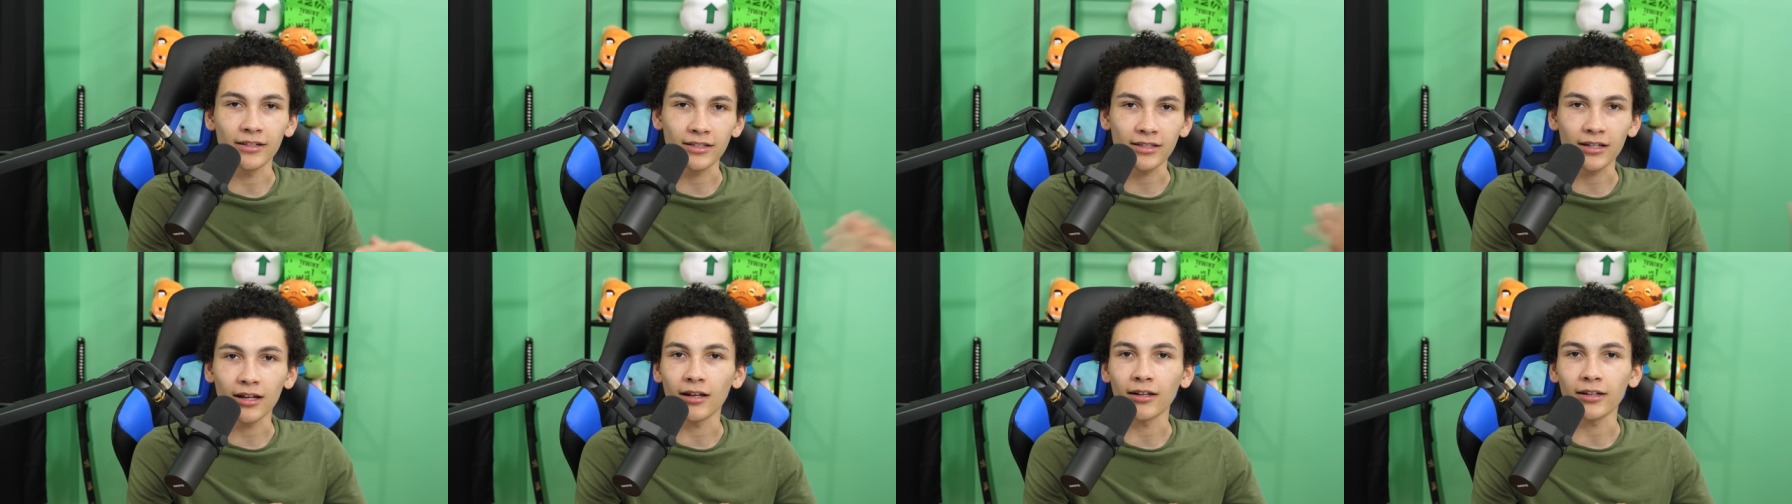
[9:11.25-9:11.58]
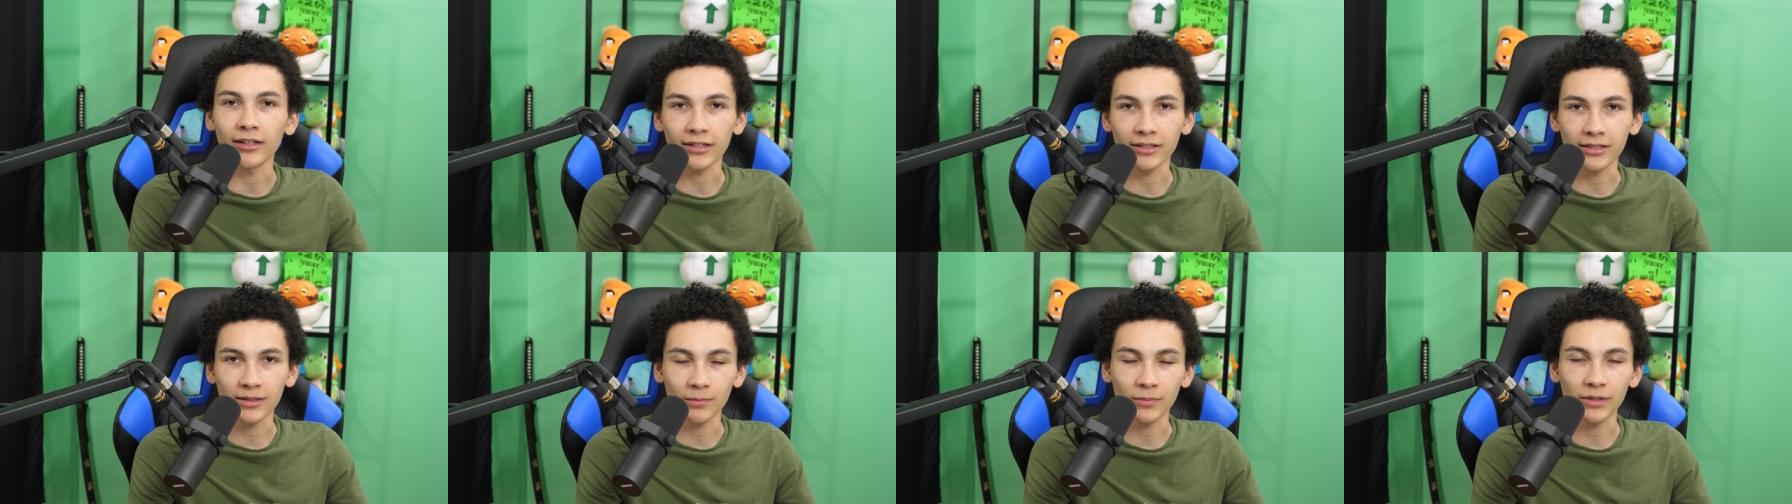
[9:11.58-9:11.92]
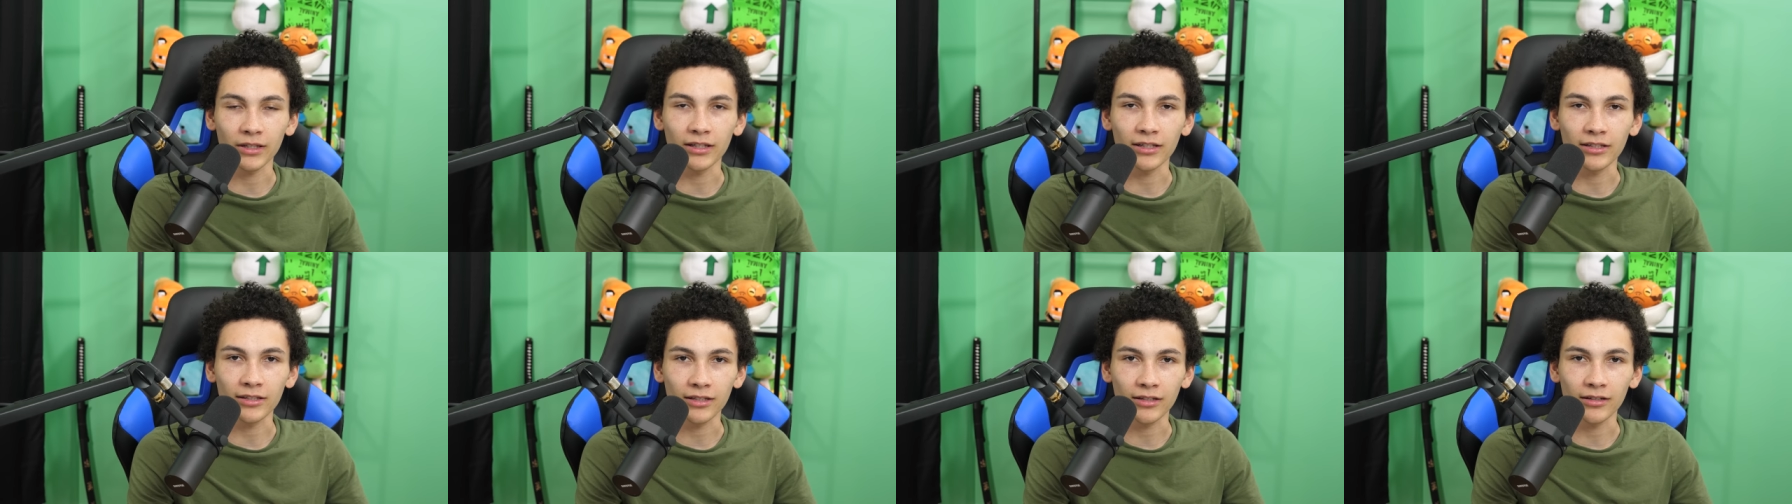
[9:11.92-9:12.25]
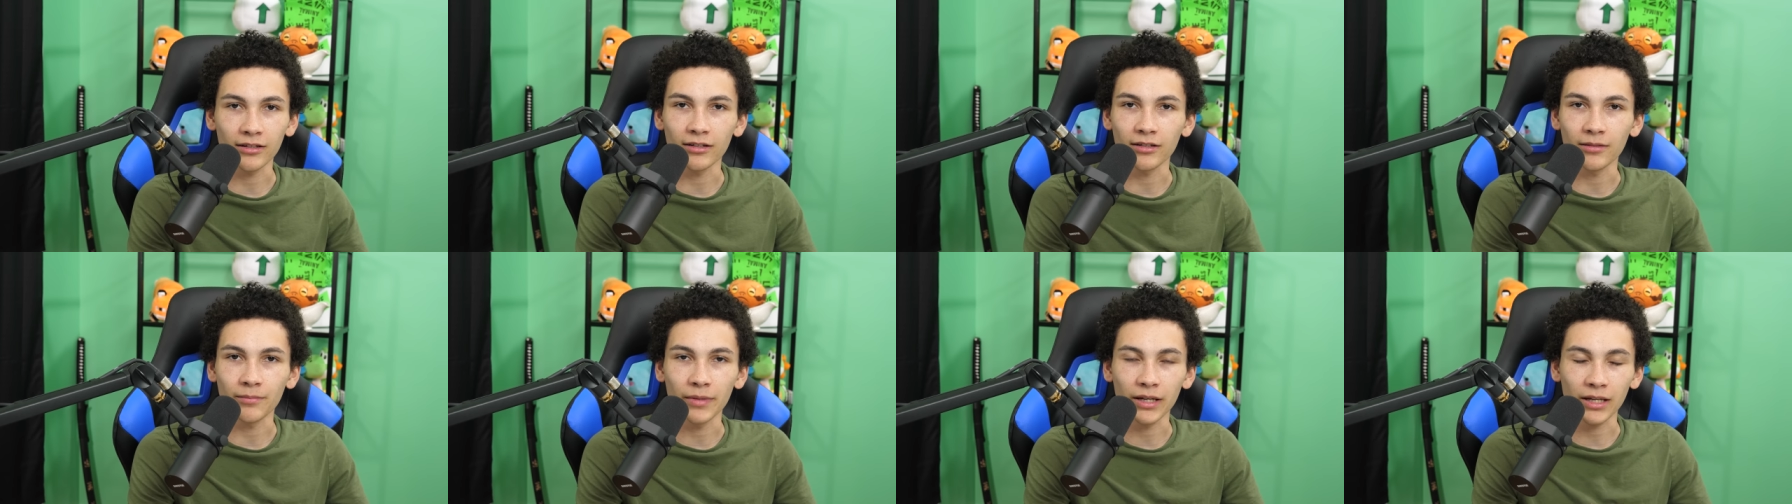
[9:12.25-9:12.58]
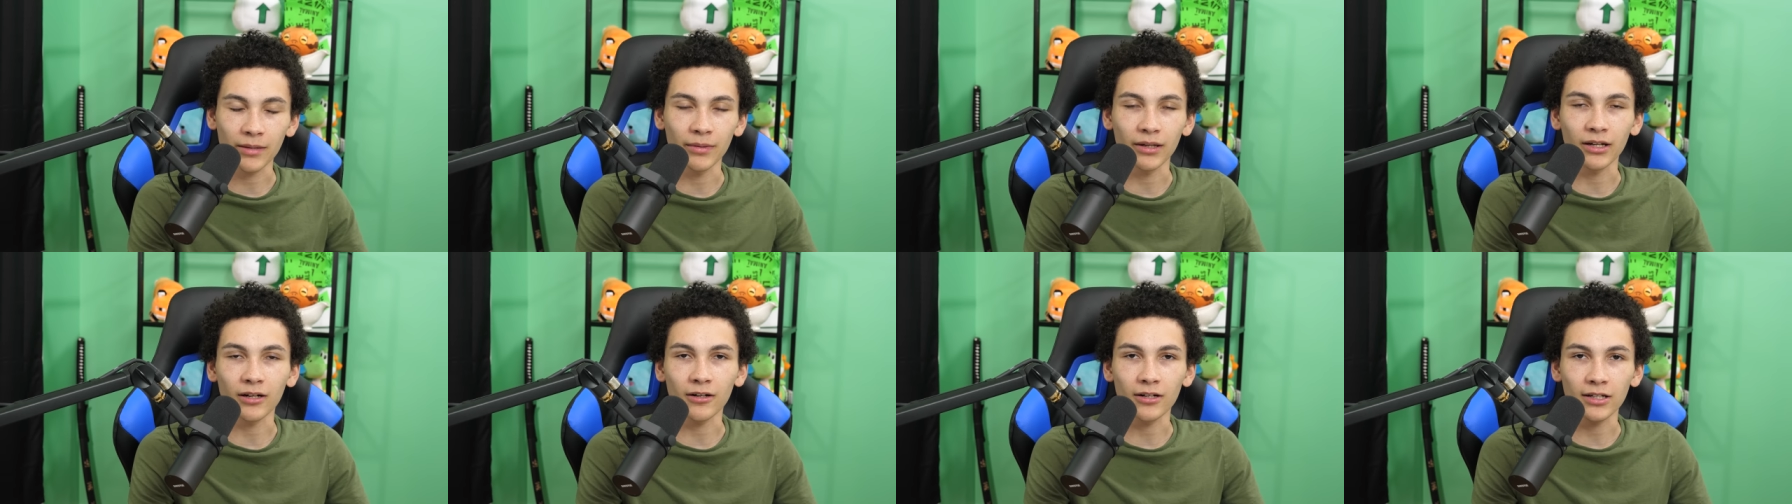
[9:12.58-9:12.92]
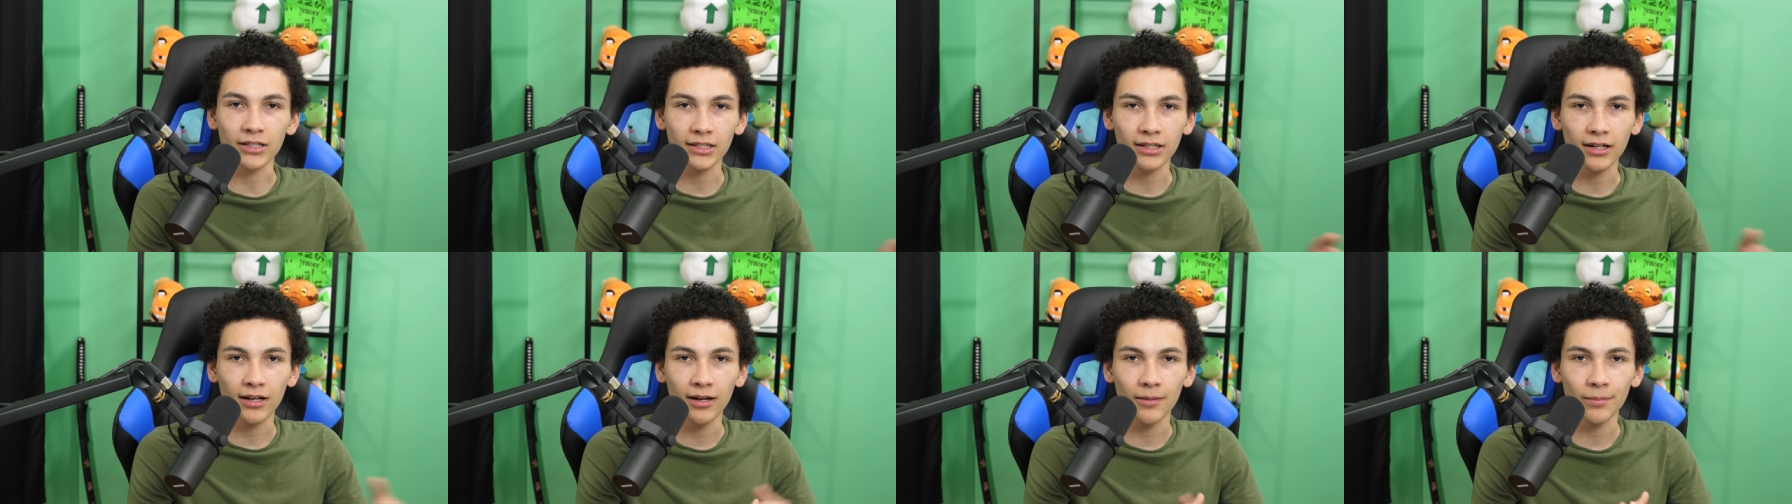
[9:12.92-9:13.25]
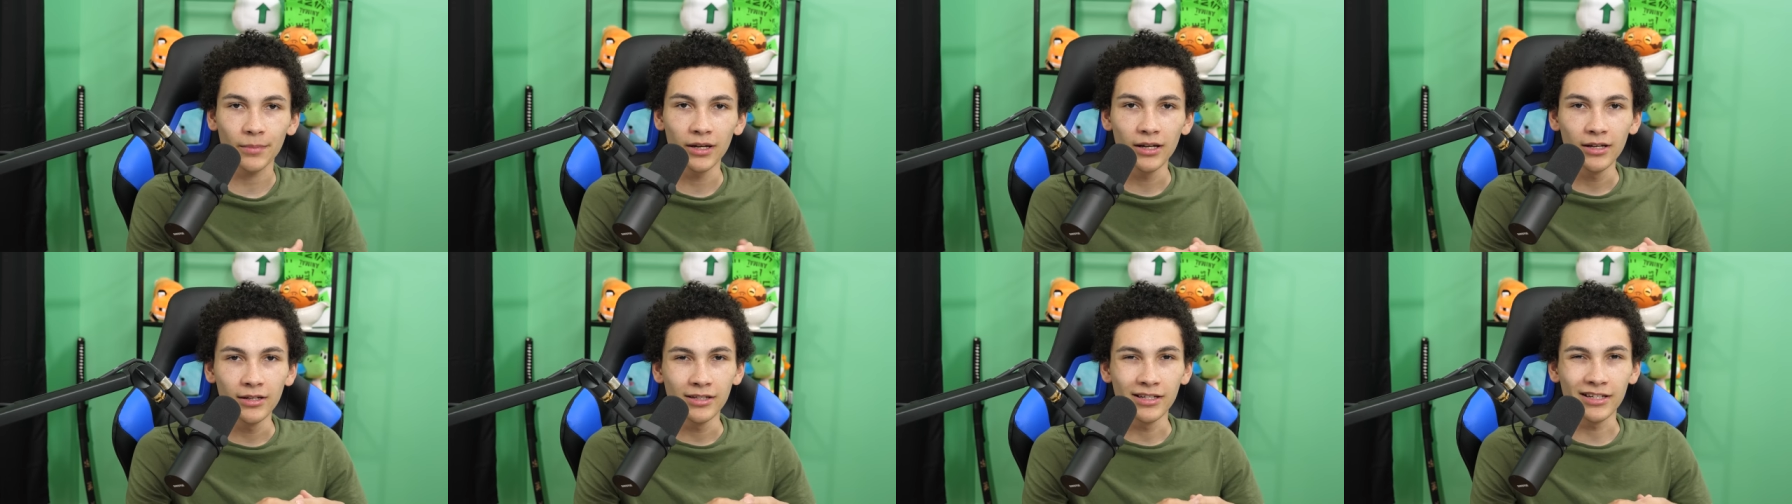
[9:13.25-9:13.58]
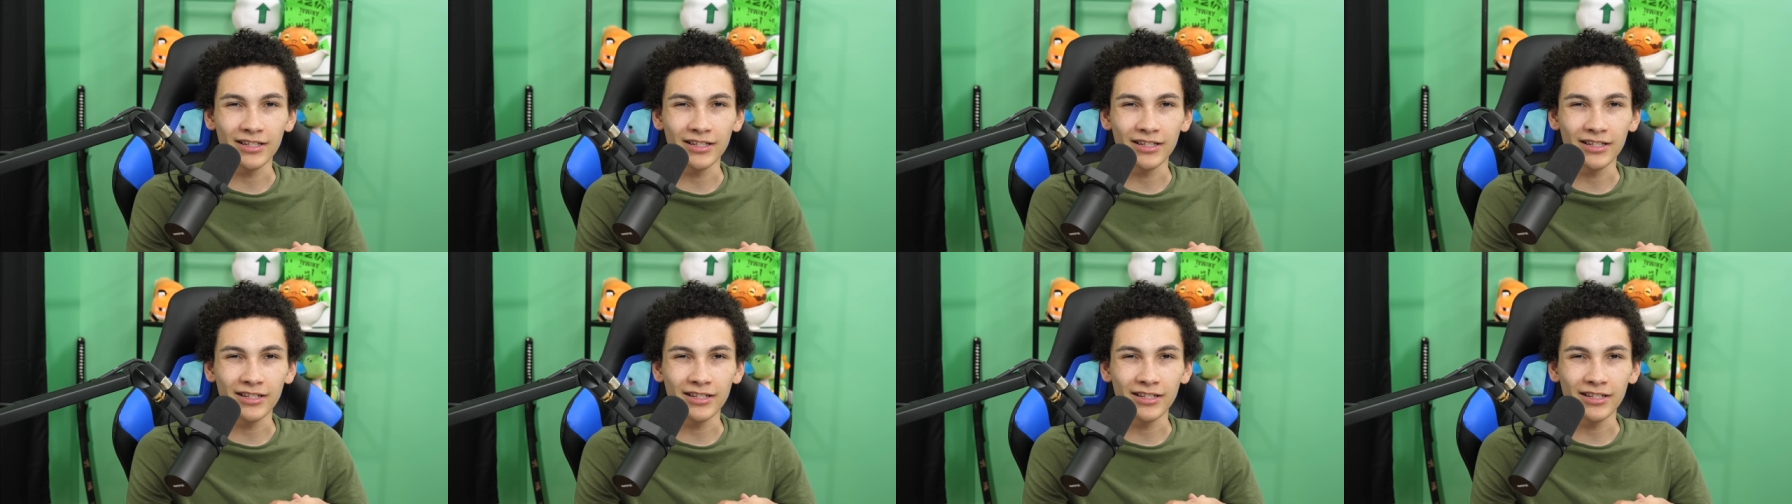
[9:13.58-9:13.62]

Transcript: It's not, like, something that's gonna make my heart stop.